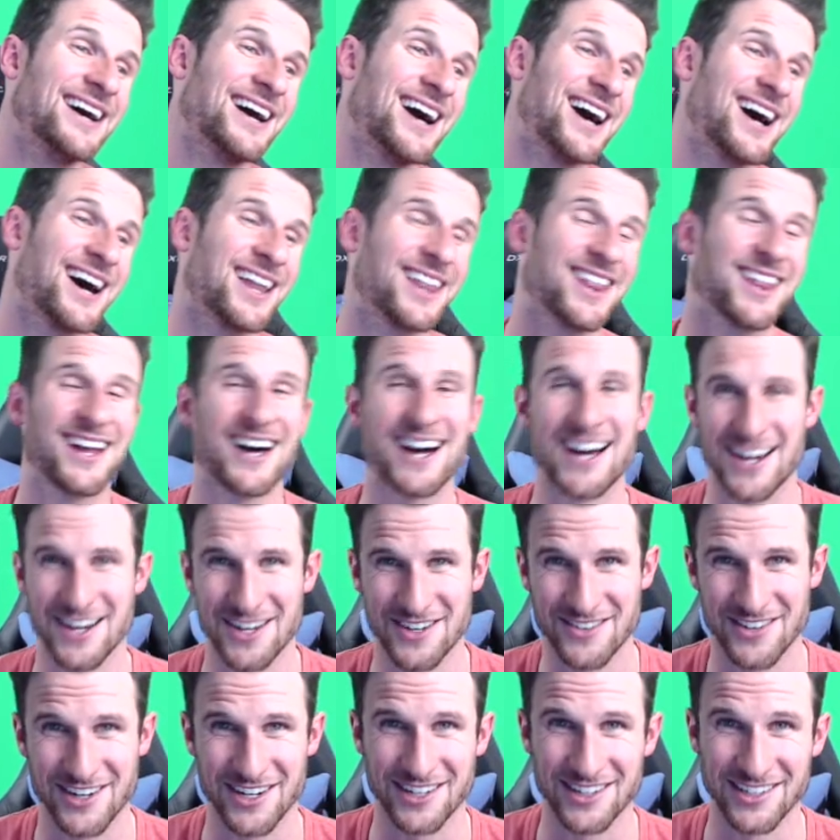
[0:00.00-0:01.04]
a lot
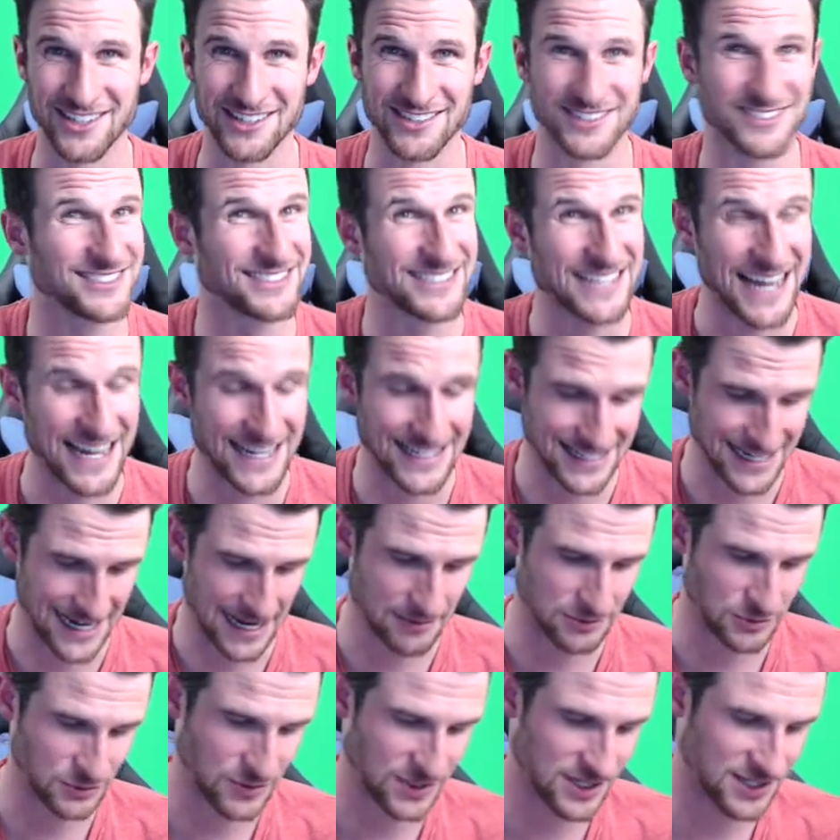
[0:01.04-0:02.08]
of our loot. Sad
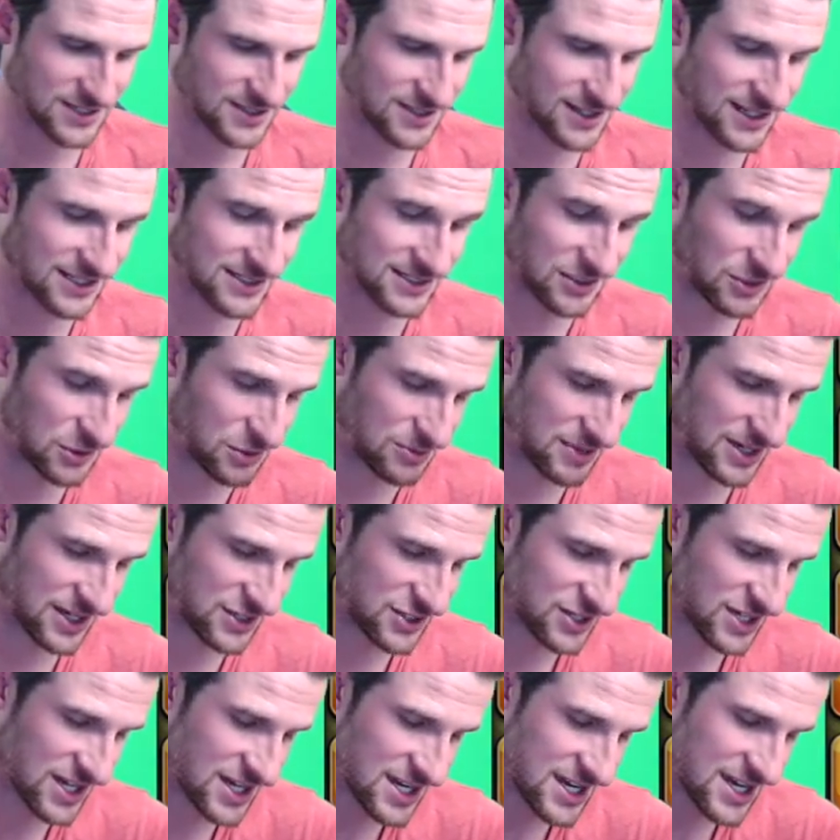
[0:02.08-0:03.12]
times. We just lost a whole
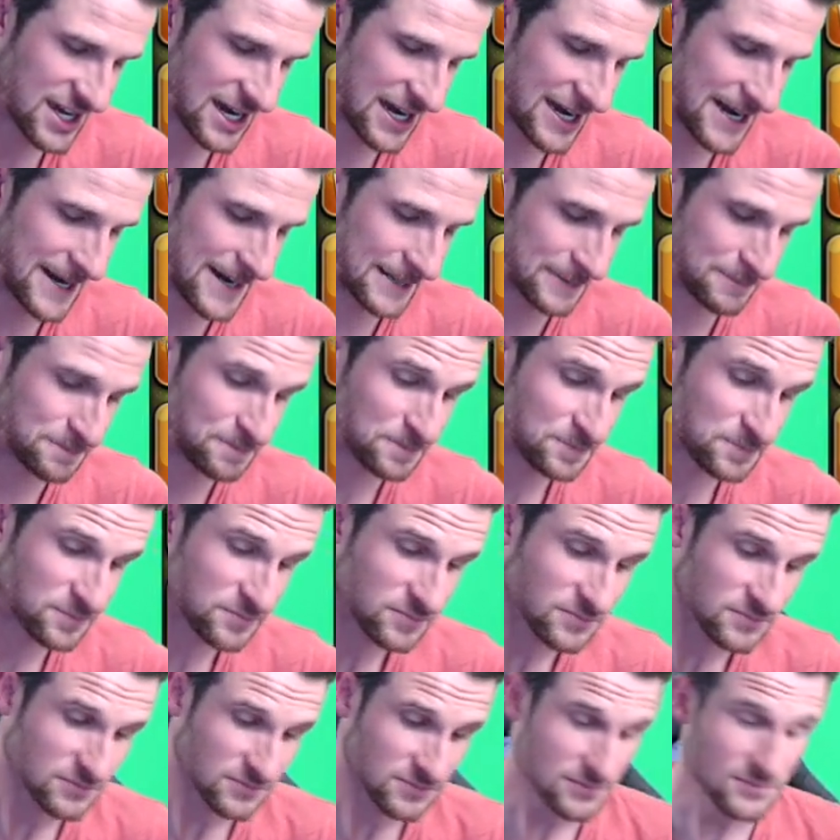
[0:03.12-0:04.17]
bunch. Um,
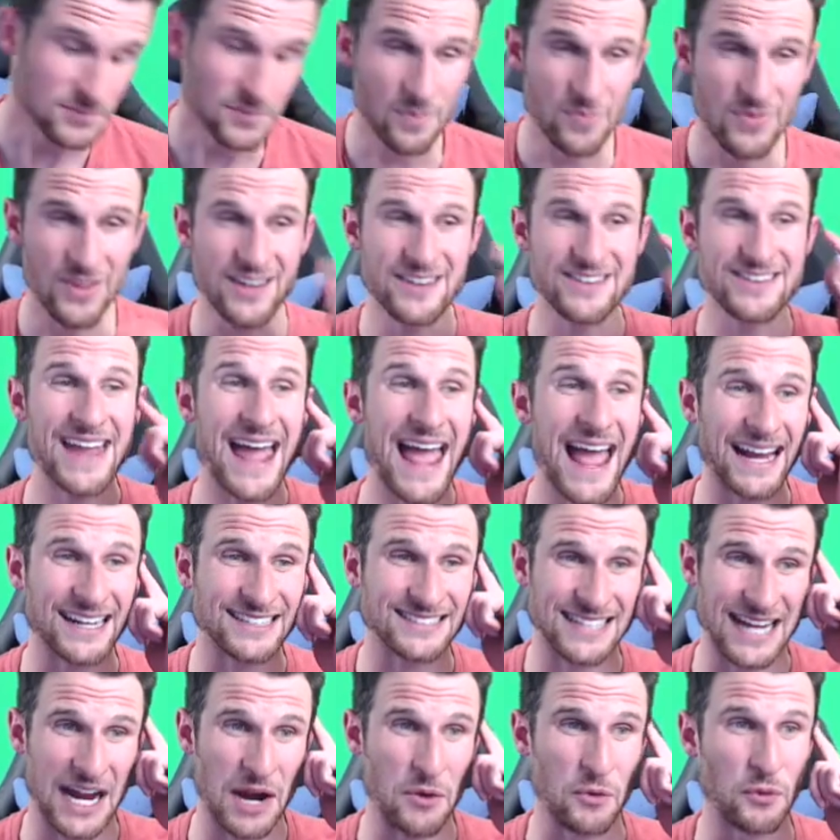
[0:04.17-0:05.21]

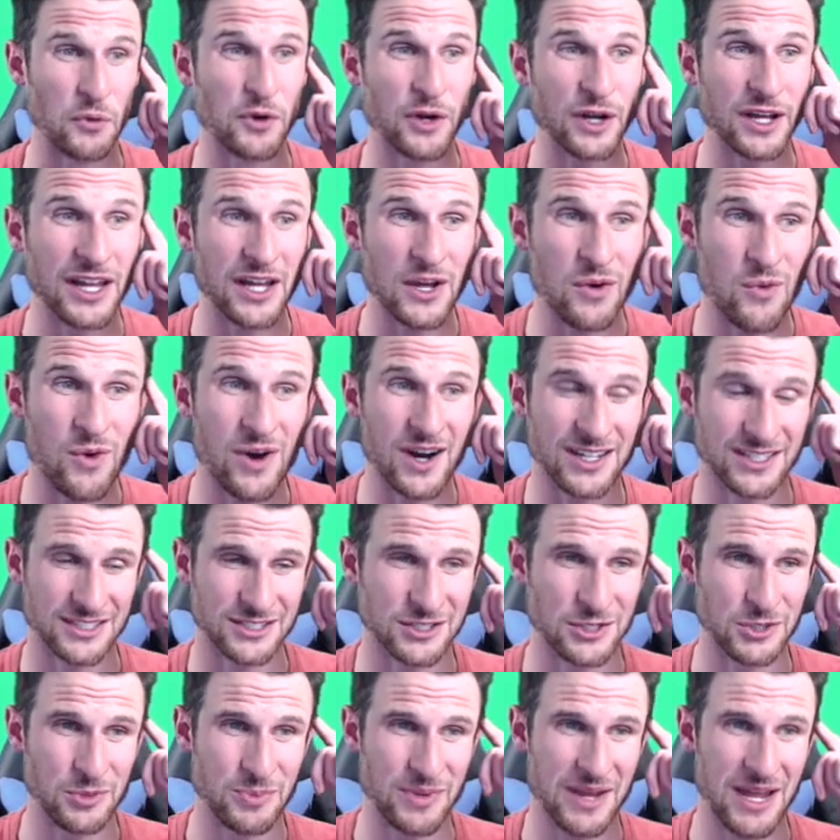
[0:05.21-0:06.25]
next, I really want
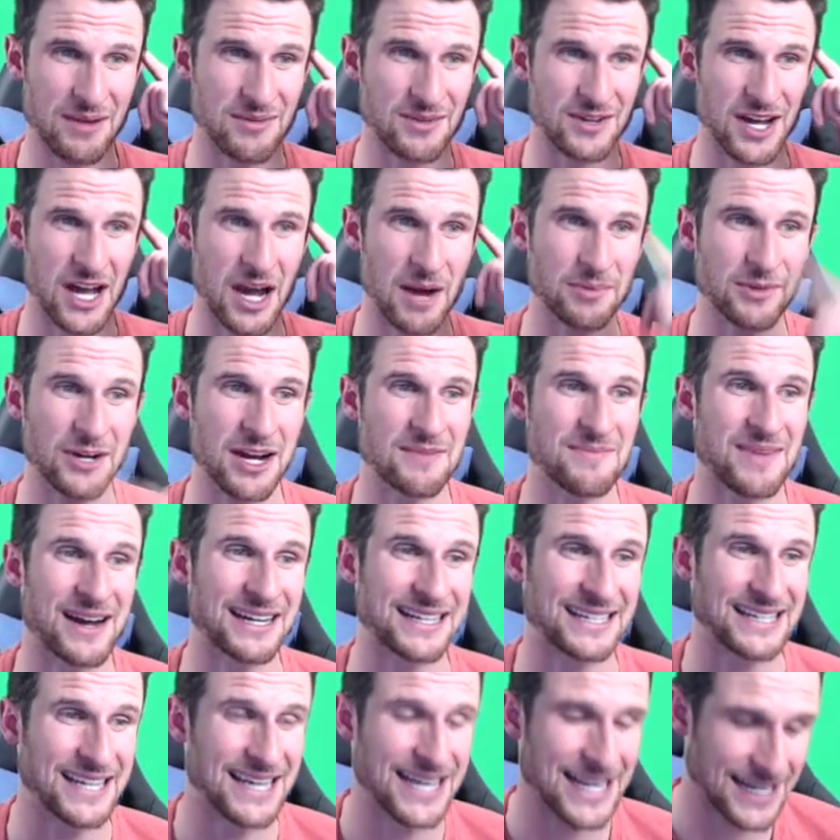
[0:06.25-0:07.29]
to be able to upgrade my
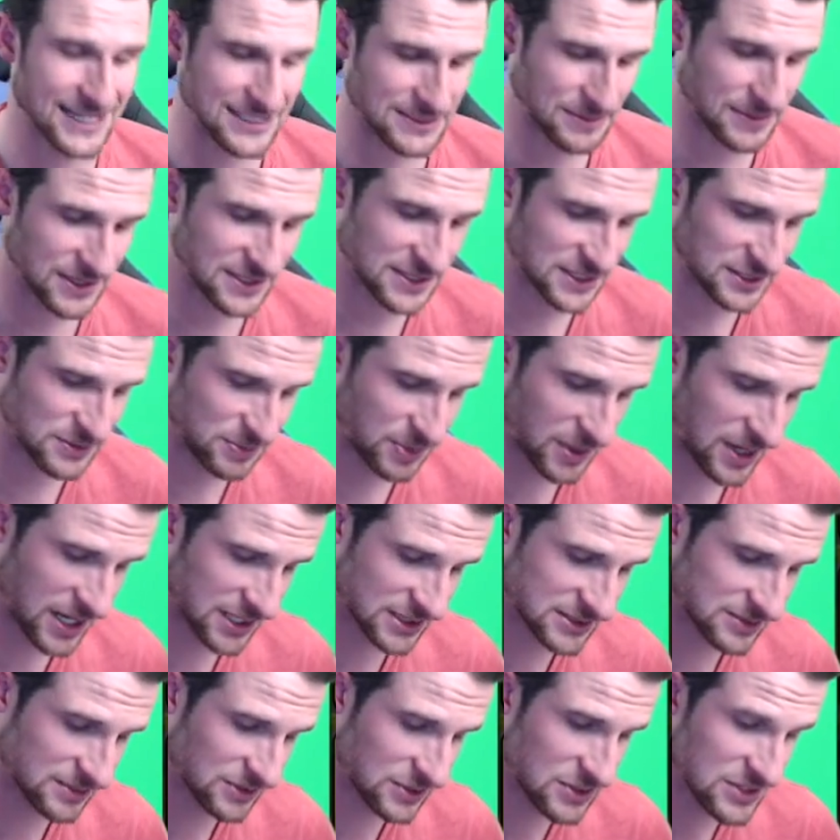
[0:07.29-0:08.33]
king as much as
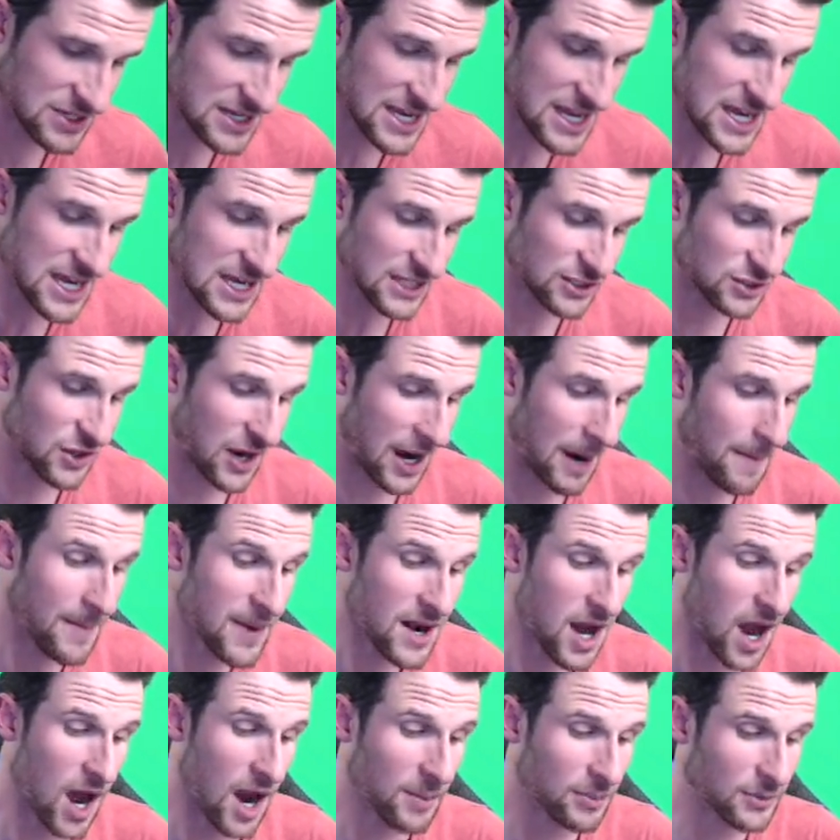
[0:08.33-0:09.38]
possible. So I'm going
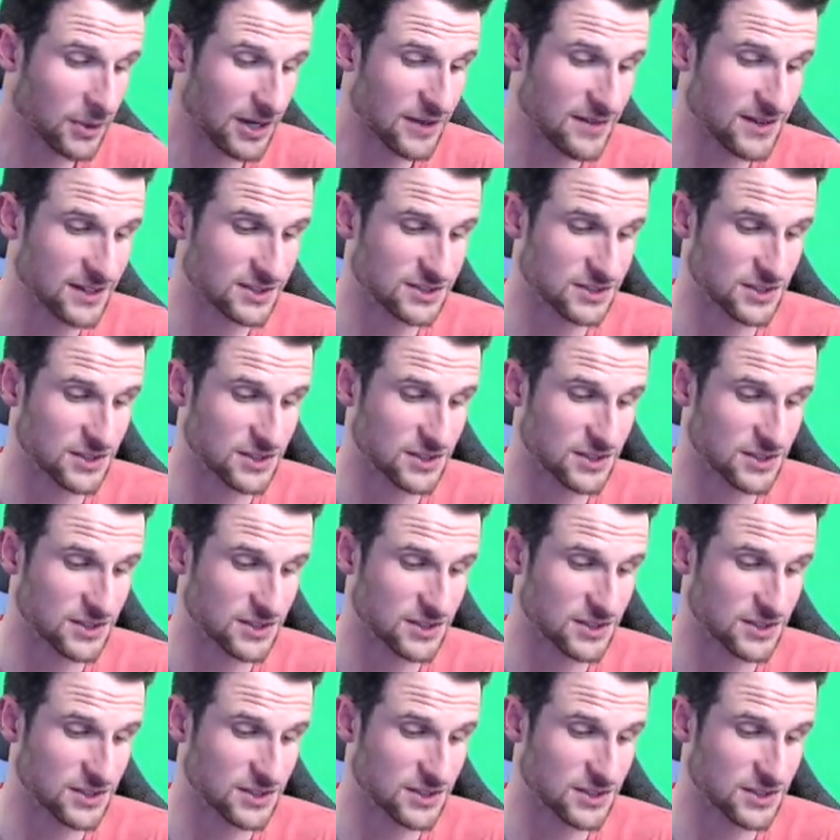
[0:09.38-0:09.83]
to upgrade this